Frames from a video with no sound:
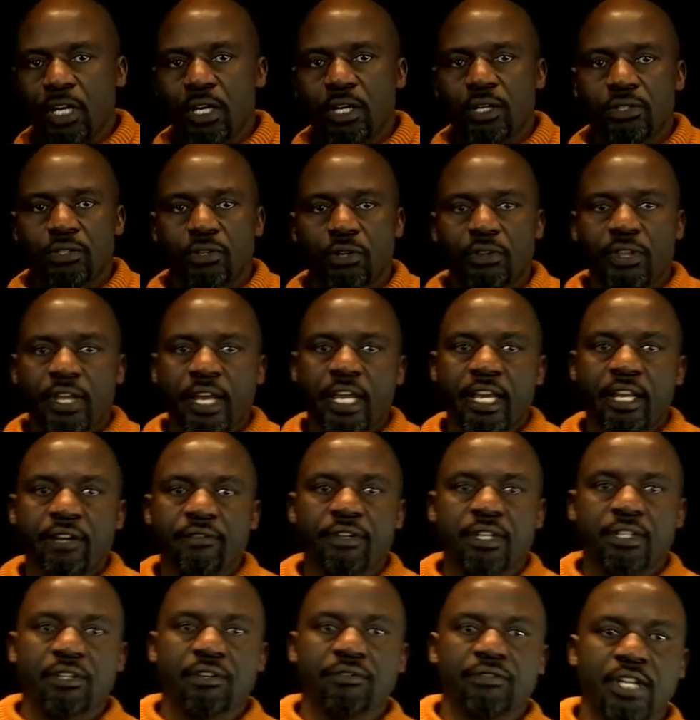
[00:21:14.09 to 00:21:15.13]
So the
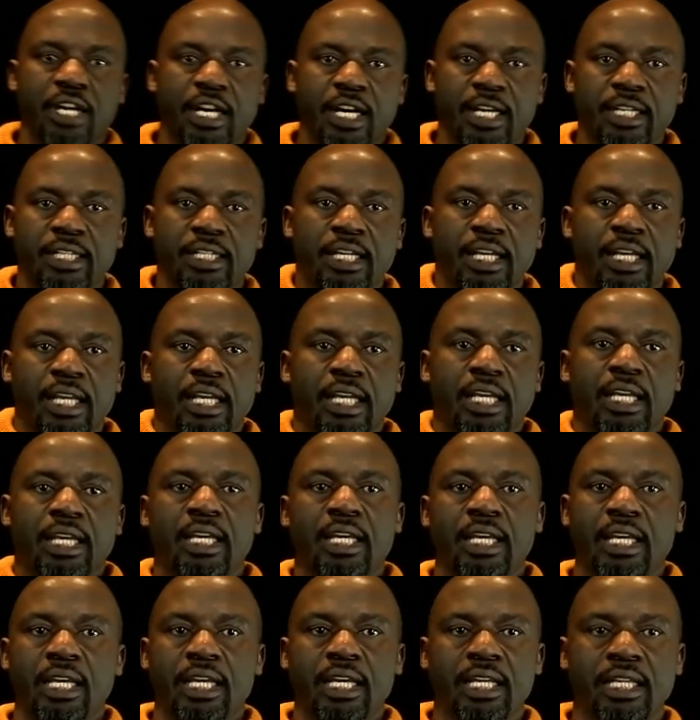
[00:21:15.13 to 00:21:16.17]
inverse of that
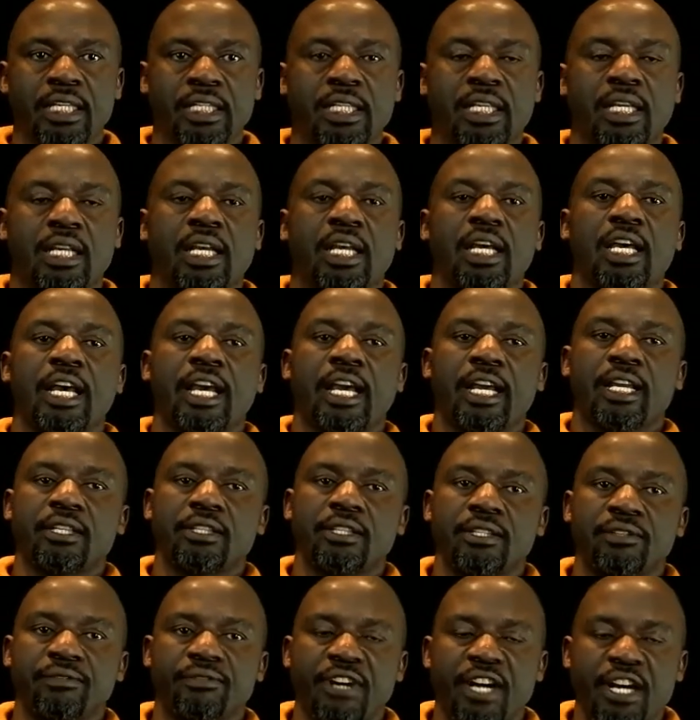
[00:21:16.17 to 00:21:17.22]
is x
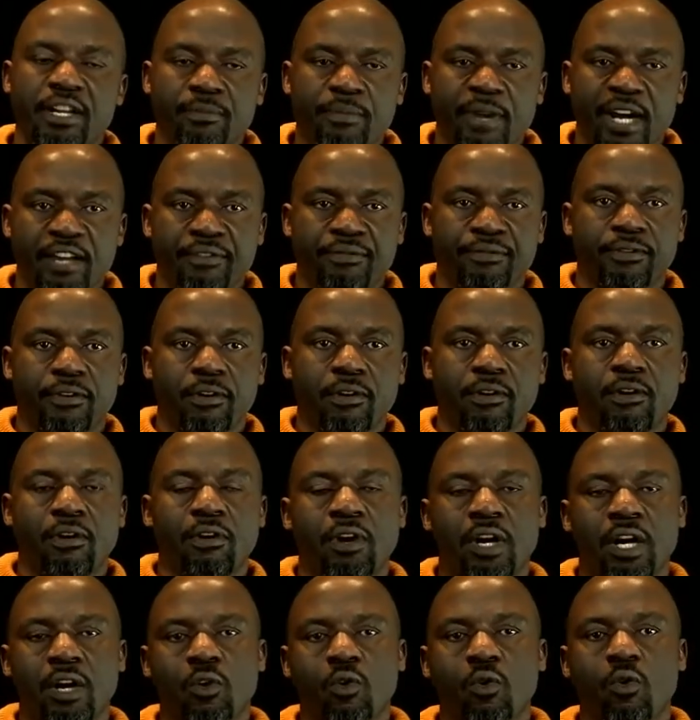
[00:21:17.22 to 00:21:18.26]
divided by 4,
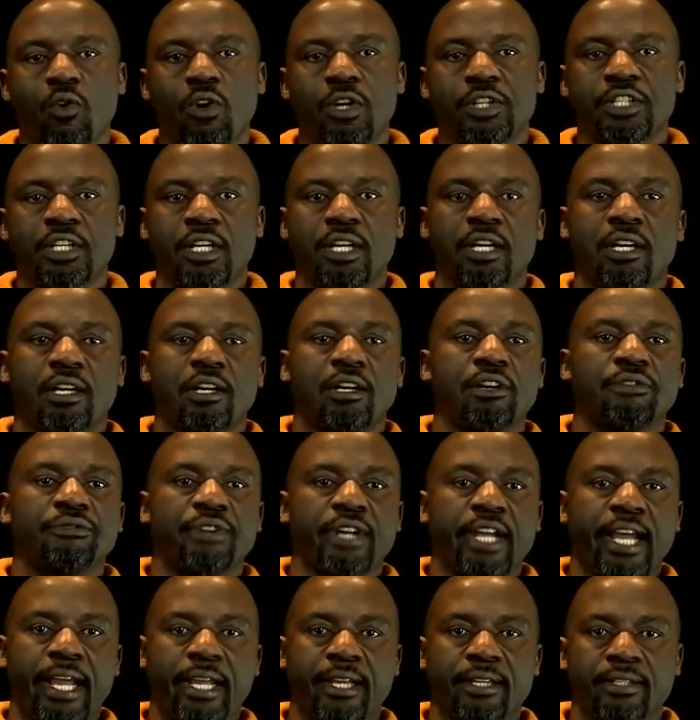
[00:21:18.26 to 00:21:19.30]
or a quarter of
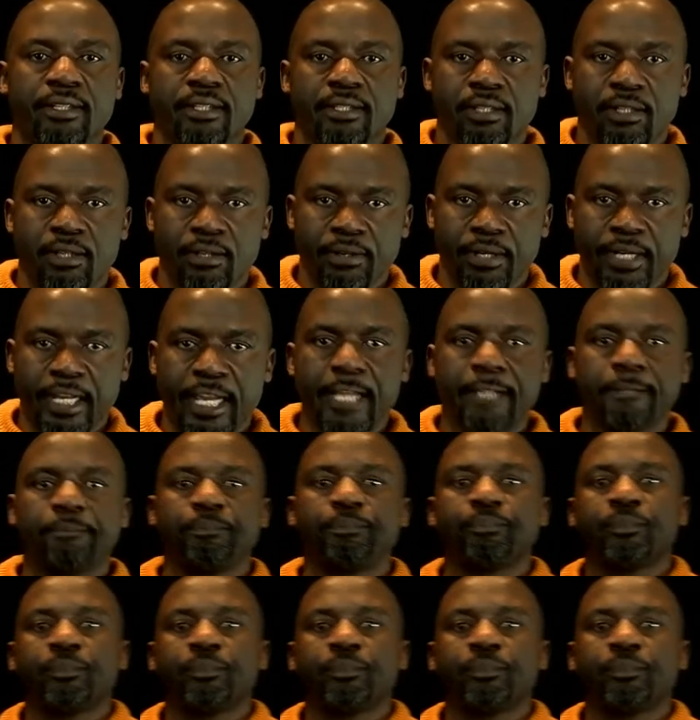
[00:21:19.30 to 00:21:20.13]
x. Okay?